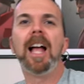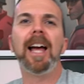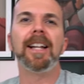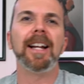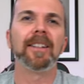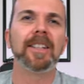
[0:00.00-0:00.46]

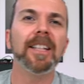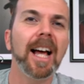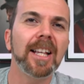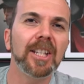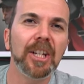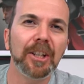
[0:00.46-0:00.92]
And until
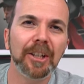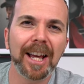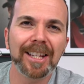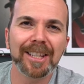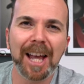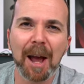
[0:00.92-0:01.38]
I see you the
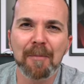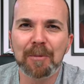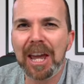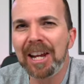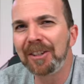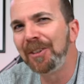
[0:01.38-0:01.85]
next time,
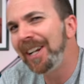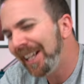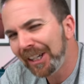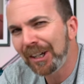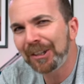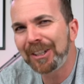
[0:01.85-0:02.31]
take
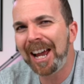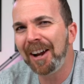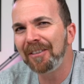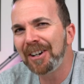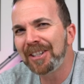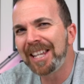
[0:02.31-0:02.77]
really good
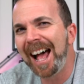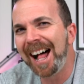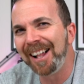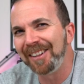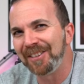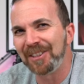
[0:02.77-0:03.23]
care of
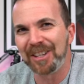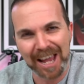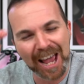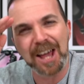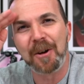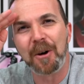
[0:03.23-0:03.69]
yourselves,
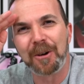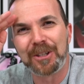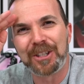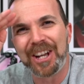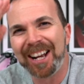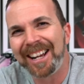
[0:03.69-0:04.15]
and
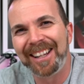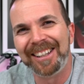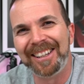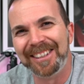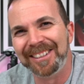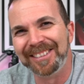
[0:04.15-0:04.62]

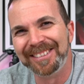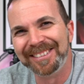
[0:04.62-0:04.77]
hoşçakalın.